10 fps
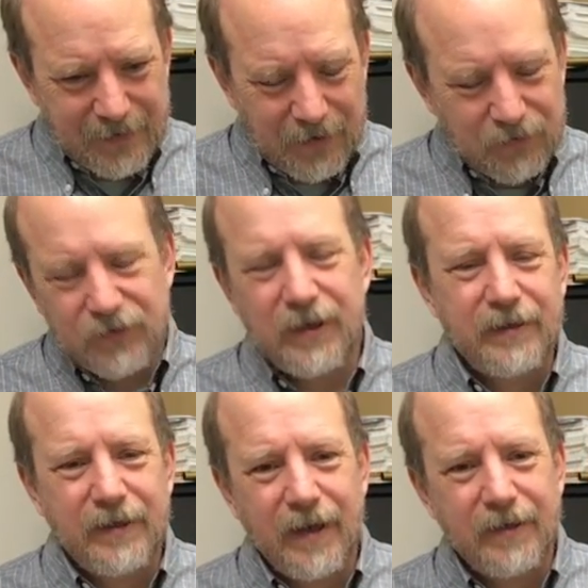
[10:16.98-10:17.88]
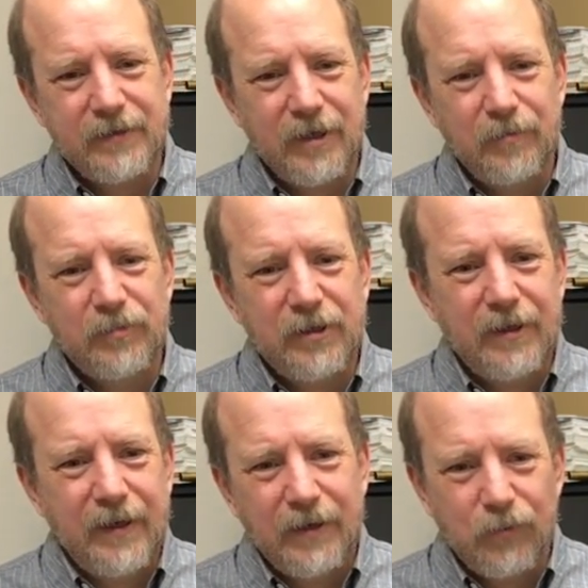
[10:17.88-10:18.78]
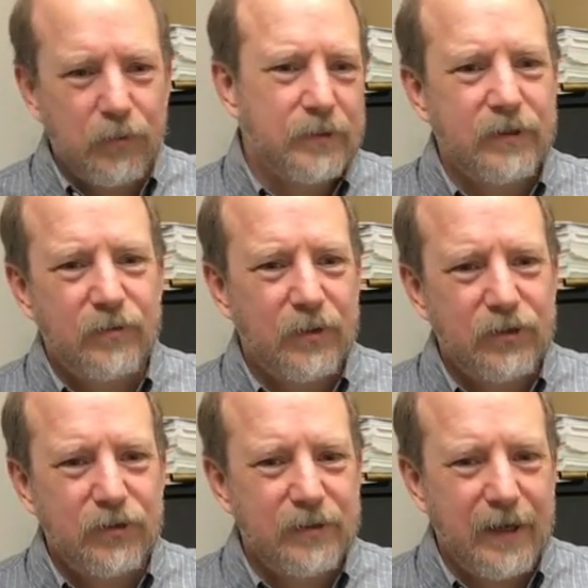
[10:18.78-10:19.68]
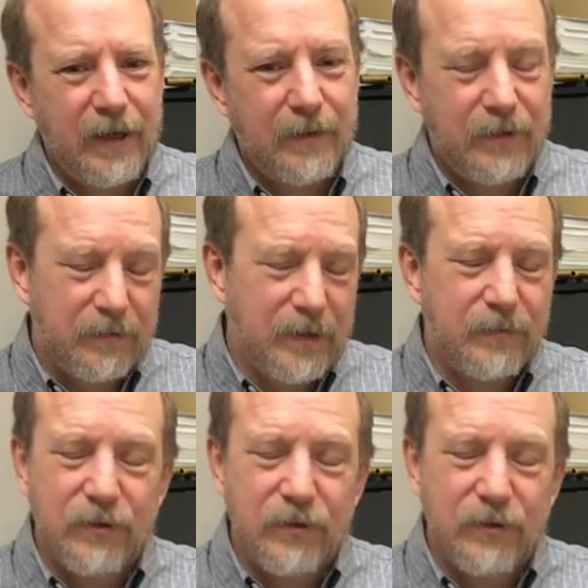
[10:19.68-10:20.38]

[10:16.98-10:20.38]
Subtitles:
understand the concept, and it won't take too much of your time. And it may